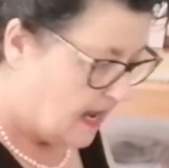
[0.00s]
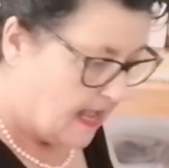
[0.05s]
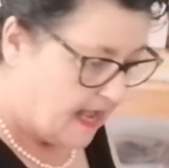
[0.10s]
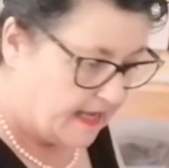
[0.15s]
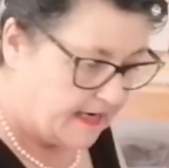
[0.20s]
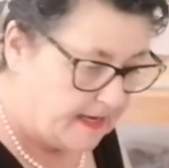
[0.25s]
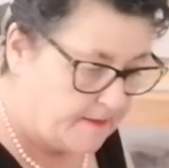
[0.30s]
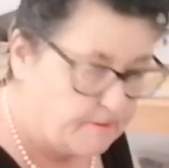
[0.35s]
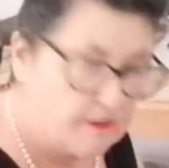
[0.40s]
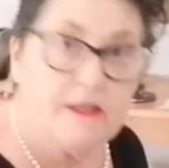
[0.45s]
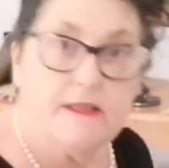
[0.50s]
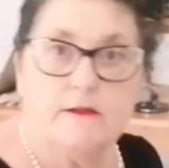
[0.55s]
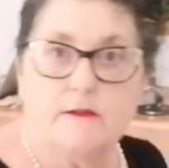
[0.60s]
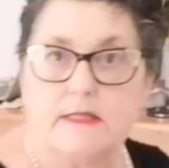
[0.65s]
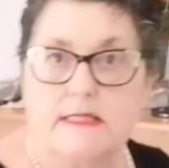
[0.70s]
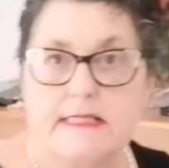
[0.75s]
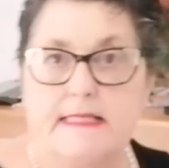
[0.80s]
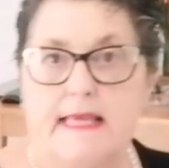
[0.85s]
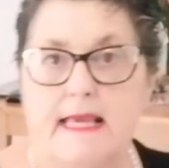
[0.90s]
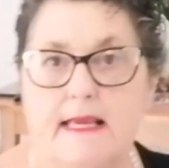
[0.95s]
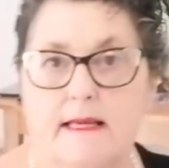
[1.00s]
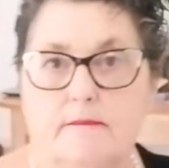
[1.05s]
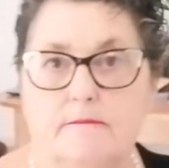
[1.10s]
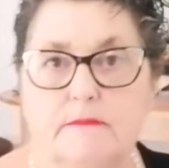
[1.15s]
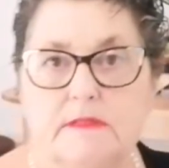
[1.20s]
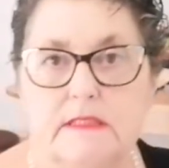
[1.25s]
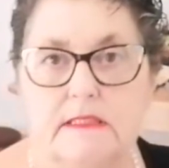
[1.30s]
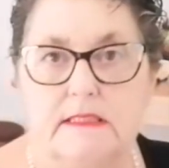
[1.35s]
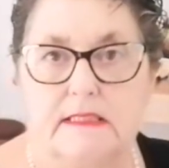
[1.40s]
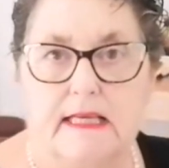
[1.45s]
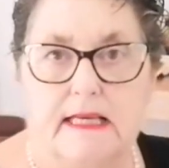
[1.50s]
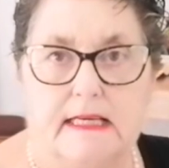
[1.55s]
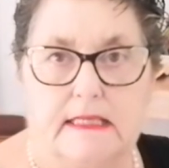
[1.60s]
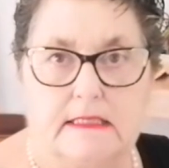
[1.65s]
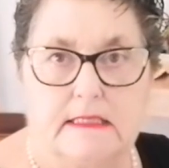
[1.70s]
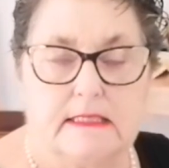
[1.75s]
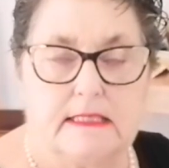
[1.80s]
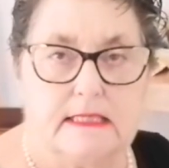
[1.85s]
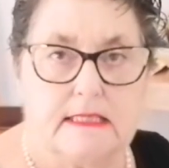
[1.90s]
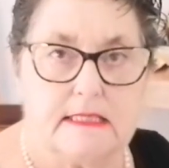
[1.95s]
and I'm gonna attempt to
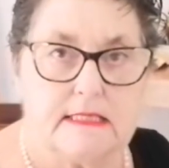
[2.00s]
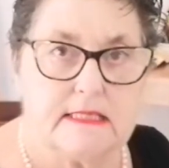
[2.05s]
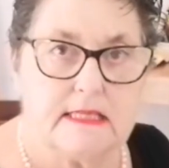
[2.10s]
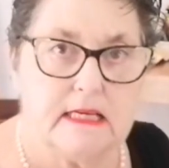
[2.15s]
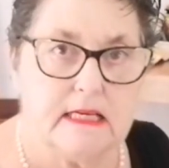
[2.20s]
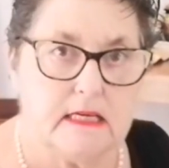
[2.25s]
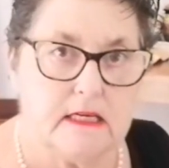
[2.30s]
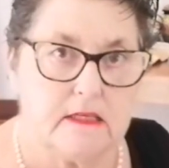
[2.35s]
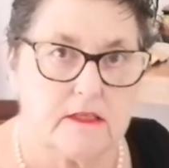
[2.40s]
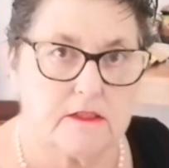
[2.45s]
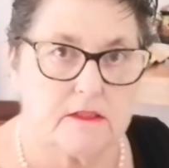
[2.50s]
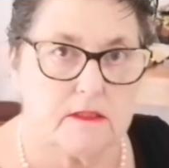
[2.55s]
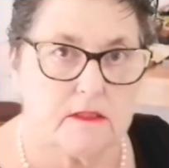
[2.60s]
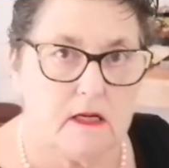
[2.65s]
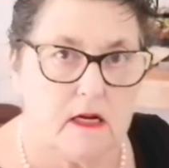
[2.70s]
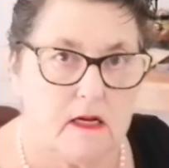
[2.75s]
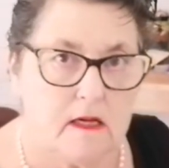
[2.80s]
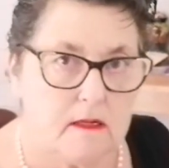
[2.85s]
get this here